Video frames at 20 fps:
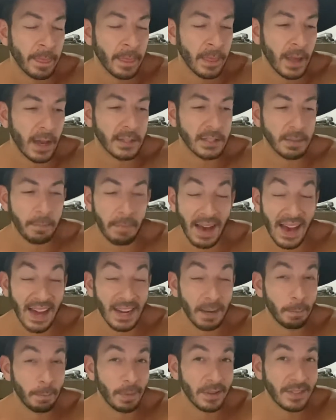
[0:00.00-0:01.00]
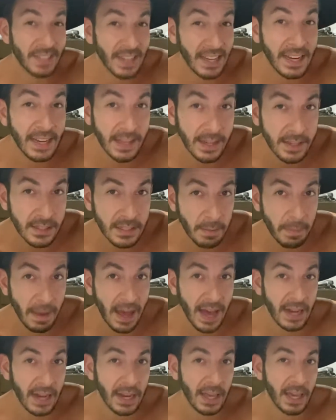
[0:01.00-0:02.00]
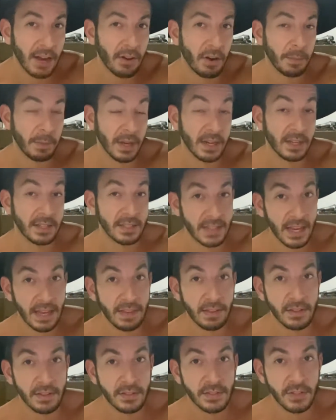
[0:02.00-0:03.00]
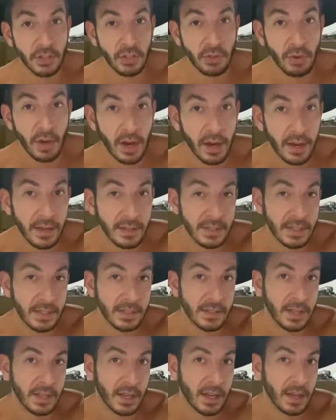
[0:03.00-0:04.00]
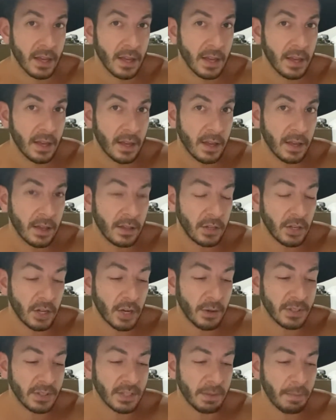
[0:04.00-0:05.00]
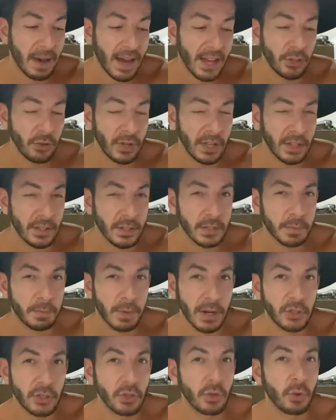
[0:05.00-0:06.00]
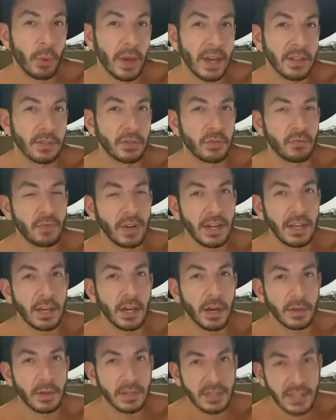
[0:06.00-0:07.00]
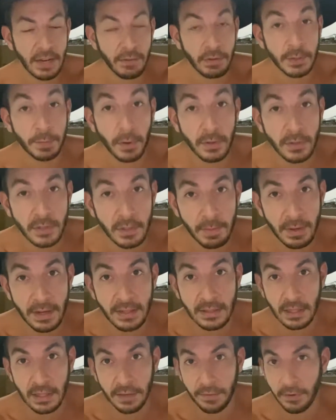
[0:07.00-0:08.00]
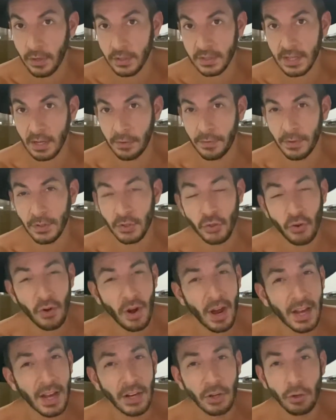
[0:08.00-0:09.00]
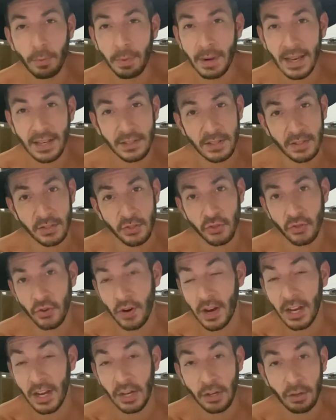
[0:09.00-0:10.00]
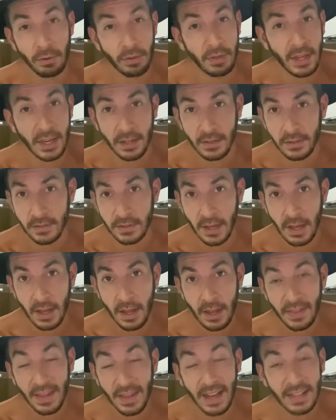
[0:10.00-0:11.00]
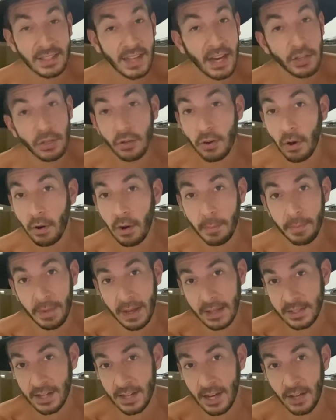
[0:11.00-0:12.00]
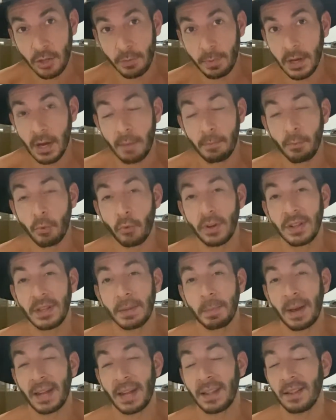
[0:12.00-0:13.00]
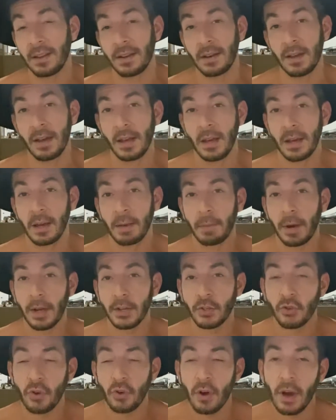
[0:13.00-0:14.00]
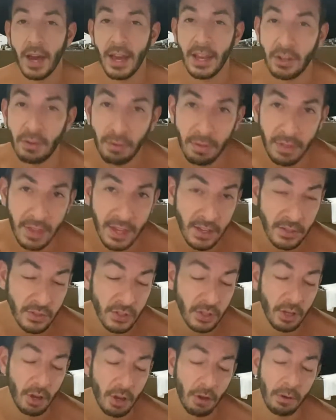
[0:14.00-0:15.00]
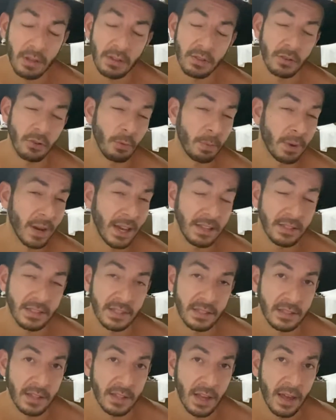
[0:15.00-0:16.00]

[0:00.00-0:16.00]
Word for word: as a man and particularly as a man here, I'm going to say this to you guys is that, you know, as a man, you need to spread your wings and really go and take responsibility for yourself and try new places, try new things. That's how you grow up. That's how you become more independent by trying new things and going to new places